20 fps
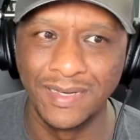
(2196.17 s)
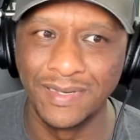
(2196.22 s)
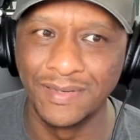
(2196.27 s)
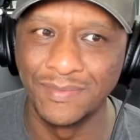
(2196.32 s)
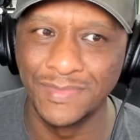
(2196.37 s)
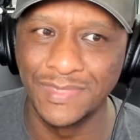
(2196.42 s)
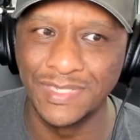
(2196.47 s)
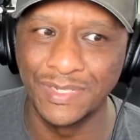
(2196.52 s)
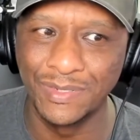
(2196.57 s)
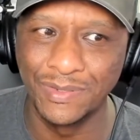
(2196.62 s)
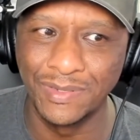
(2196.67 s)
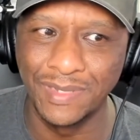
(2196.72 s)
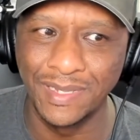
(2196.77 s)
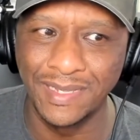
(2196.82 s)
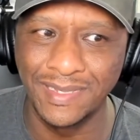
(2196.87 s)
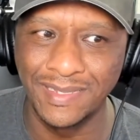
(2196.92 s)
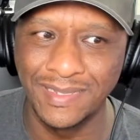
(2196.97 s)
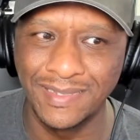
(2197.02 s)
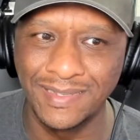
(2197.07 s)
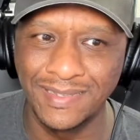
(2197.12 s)
So
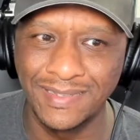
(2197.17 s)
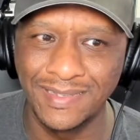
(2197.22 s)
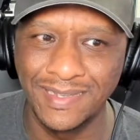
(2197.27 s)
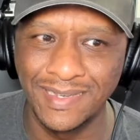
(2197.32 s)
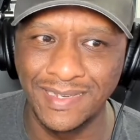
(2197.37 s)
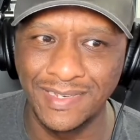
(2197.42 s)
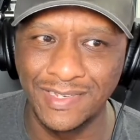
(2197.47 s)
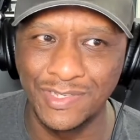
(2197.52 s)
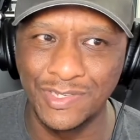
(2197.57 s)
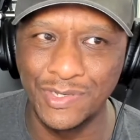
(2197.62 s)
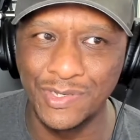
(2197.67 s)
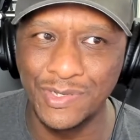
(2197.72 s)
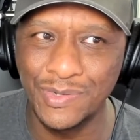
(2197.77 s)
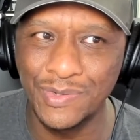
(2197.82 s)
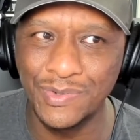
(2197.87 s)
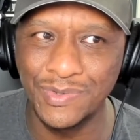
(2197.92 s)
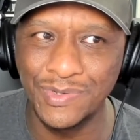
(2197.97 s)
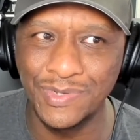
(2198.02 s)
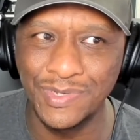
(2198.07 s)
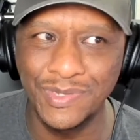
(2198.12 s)
do
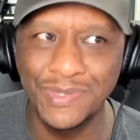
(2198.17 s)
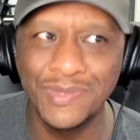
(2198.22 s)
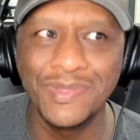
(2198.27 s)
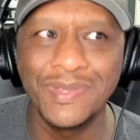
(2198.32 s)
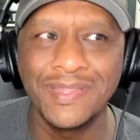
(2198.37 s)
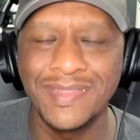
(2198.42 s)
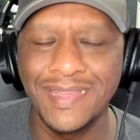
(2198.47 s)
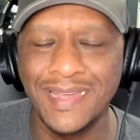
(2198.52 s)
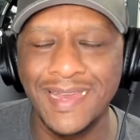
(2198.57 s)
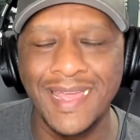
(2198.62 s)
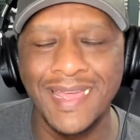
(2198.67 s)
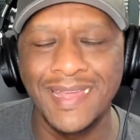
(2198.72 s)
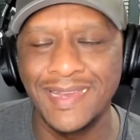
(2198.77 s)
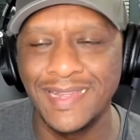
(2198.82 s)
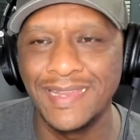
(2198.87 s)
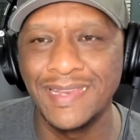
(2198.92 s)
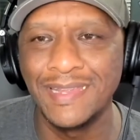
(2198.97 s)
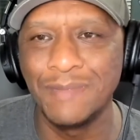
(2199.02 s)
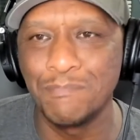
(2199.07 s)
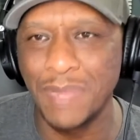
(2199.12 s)
you think that had
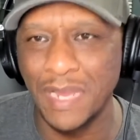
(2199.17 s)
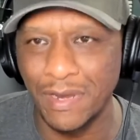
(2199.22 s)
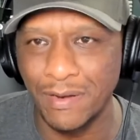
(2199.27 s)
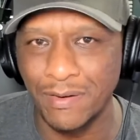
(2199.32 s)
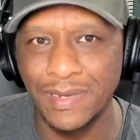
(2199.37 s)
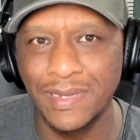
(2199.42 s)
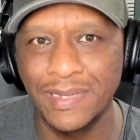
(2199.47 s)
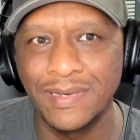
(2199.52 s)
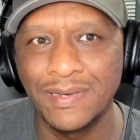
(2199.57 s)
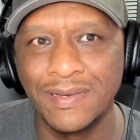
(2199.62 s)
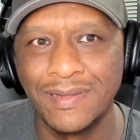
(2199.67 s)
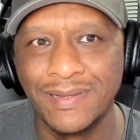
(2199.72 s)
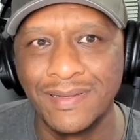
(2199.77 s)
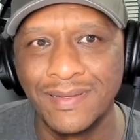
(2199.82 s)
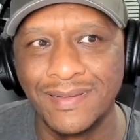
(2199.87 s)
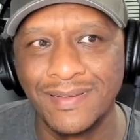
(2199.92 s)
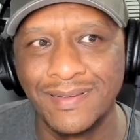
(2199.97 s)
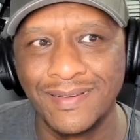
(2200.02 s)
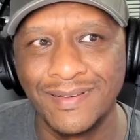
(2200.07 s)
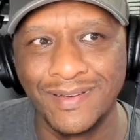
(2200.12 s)
any bearing
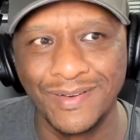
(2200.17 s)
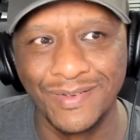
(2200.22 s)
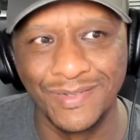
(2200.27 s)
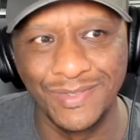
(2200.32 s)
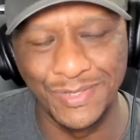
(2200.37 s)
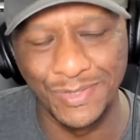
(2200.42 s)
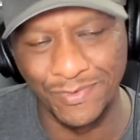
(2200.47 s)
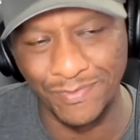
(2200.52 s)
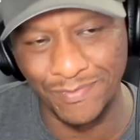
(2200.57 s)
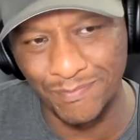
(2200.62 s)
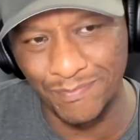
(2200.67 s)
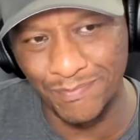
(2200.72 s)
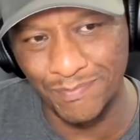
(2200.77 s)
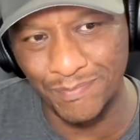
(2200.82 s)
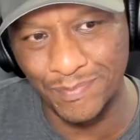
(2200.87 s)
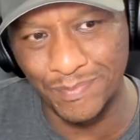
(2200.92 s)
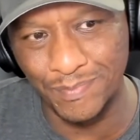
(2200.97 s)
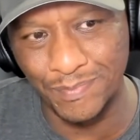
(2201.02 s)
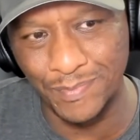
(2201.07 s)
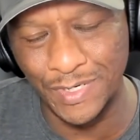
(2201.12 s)
on sort of
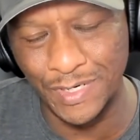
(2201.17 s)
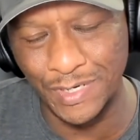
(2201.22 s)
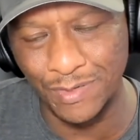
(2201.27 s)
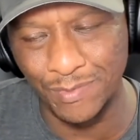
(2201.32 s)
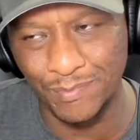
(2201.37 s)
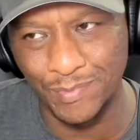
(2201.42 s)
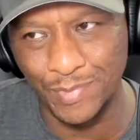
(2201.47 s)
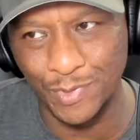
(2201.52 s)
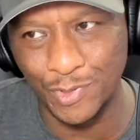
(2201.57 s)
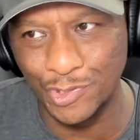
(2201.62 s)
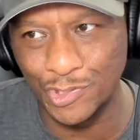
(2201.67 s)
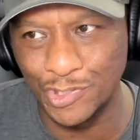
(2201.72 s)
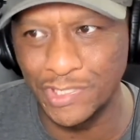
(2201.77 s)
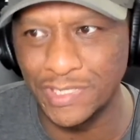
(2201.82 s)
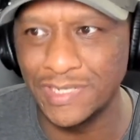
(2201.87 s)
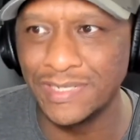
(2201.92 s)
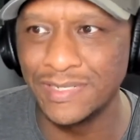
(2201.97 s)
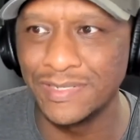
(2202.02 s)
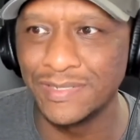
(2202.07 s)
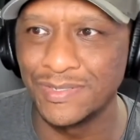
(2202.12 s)

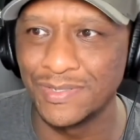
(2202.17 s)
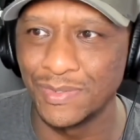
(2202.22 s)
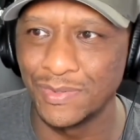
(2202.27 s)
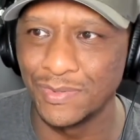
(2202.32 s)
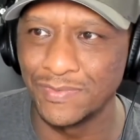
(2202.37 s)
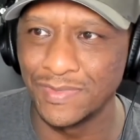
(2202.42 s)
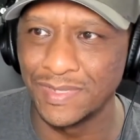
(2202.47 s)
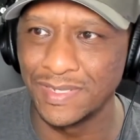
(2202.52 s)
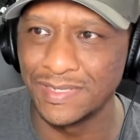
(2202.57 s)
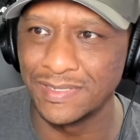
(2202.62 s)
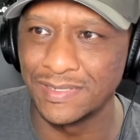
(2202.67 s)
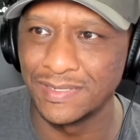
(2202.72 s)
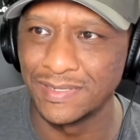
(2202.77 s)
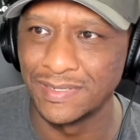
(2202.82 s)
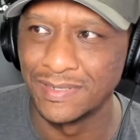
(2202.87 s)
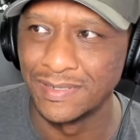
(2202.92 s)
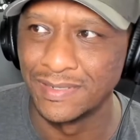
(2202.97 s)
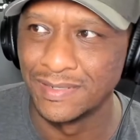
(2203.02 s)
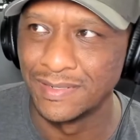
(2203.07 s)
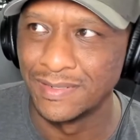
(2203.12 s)
pushing sort of this
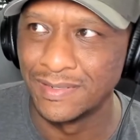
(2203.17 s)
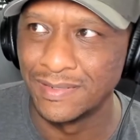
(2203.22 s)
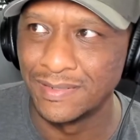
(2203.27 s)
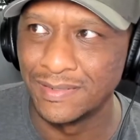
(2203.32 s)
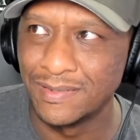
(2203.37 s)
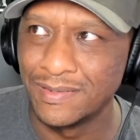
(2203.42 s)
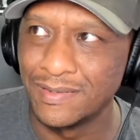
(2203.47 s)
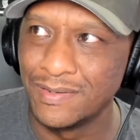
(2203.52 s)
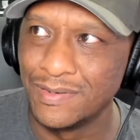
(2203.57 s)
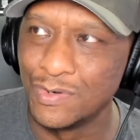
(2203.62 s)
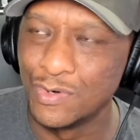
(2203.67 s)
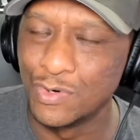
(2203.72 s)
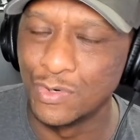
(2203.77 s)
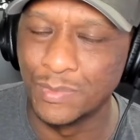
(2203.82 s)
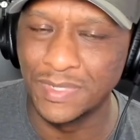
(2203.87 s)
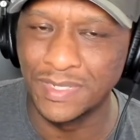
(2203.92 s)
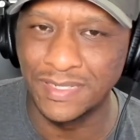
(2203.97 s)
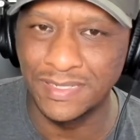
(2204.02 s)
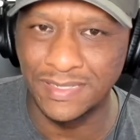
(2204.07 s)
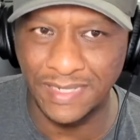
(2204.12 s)

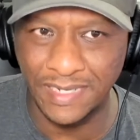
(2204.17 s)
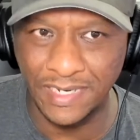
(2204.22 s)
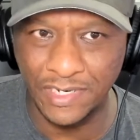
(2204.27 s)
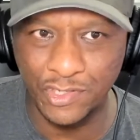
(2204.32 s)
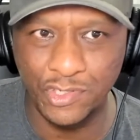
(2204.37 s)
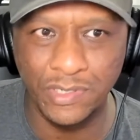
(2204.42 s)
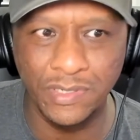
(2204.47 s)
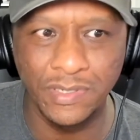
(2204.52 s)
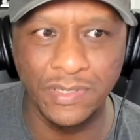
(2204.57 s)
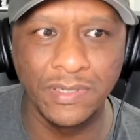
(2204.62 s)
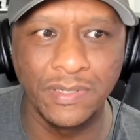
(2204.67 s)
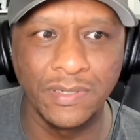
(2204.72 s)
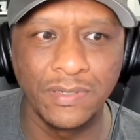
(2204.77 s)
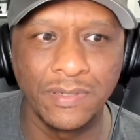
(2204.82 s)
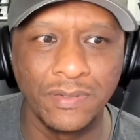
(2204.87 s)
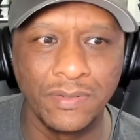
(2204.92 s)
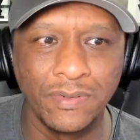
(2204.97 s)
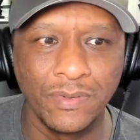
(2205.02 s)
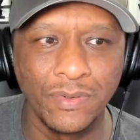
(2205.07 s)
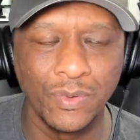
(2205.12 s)

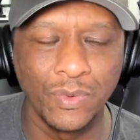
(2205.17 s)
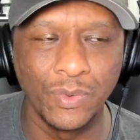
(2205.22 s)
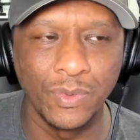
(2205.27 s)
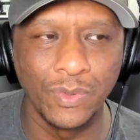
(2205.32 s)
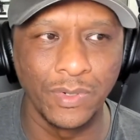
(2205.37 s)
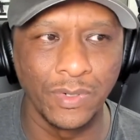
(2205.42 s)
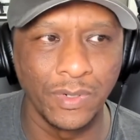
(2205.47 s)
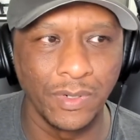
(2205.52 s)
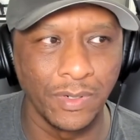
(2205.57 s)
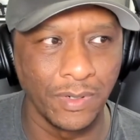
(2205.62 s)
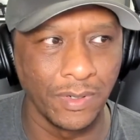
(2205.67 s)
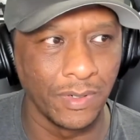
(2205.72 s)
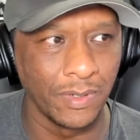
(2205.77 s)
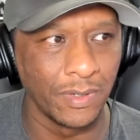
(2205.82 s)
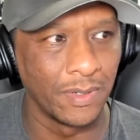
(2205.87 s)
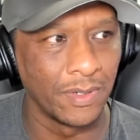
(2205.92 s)
normalization or